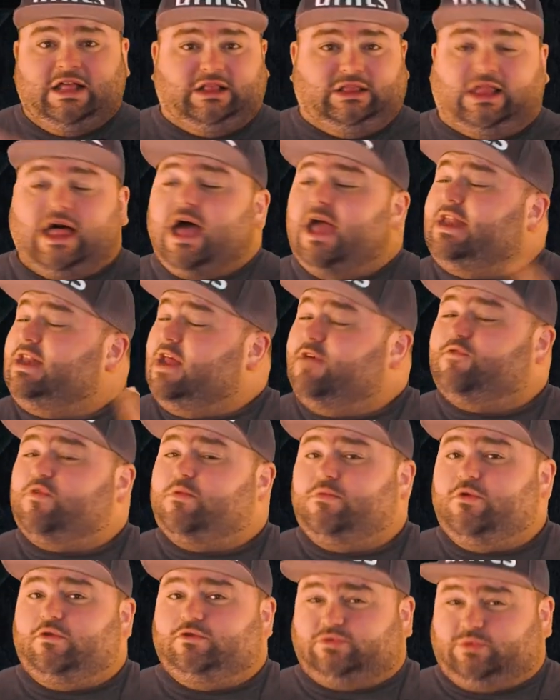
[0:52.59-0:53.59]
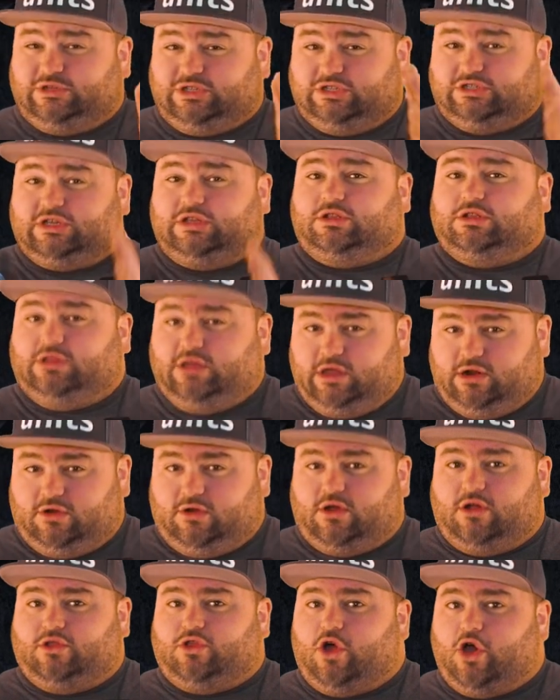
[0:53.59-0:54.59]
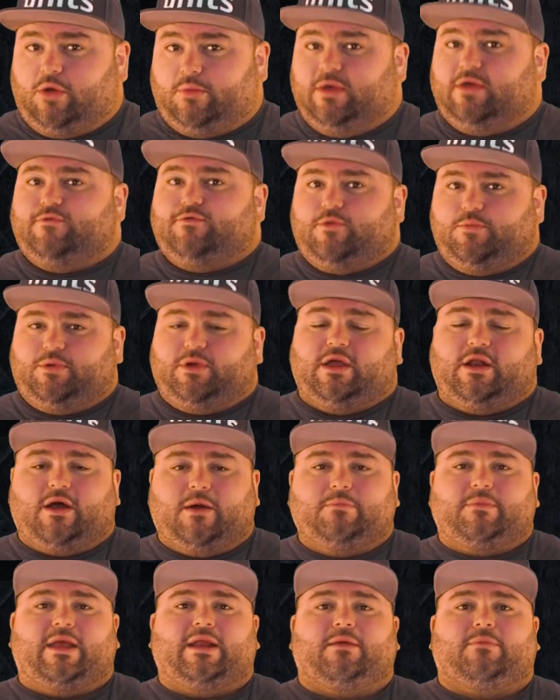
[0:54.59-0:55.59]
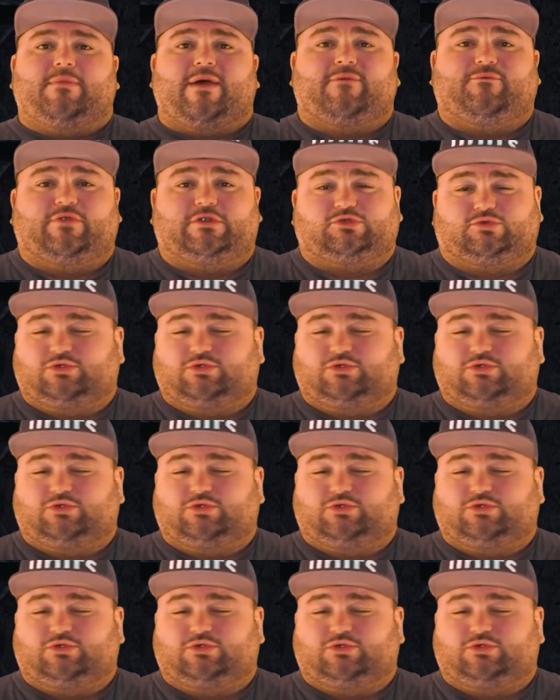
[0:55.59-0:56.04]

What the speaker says: Line never moves, which is a little alarming if you plan on betting Memphis.